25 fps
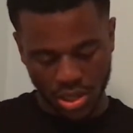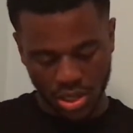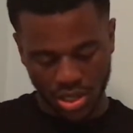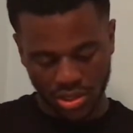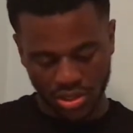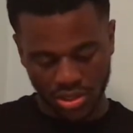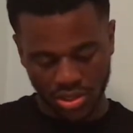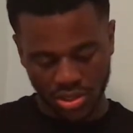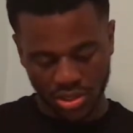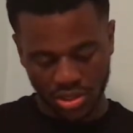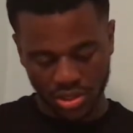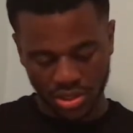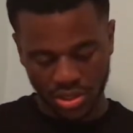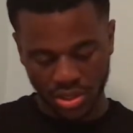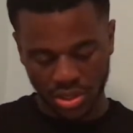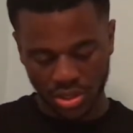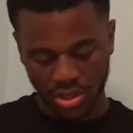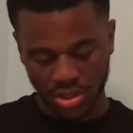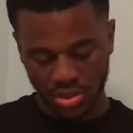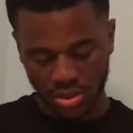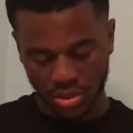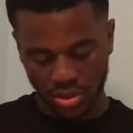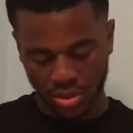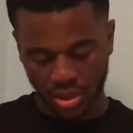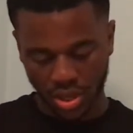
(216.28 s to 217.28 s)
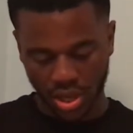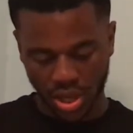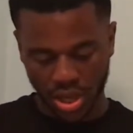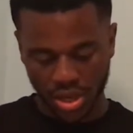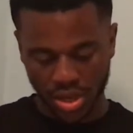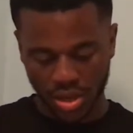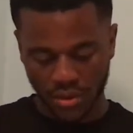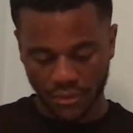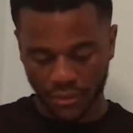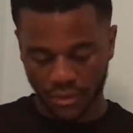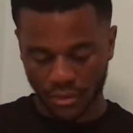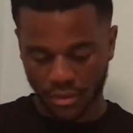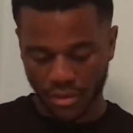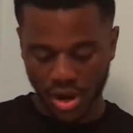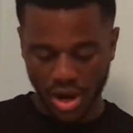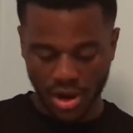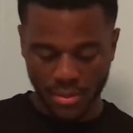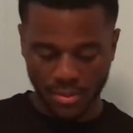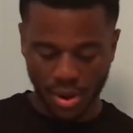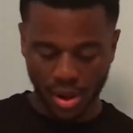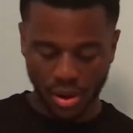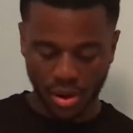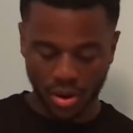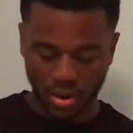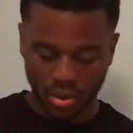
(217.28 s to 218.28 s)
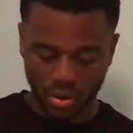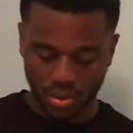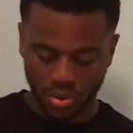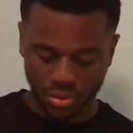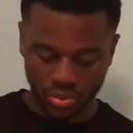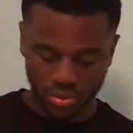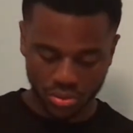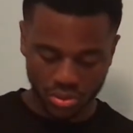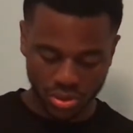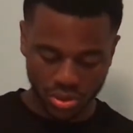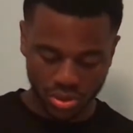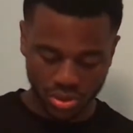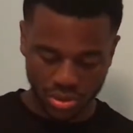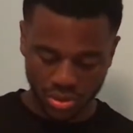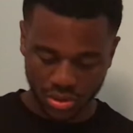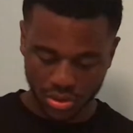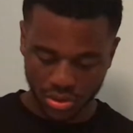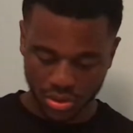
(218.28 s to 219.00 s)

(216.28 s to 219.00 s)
See, okay, I've created my holes.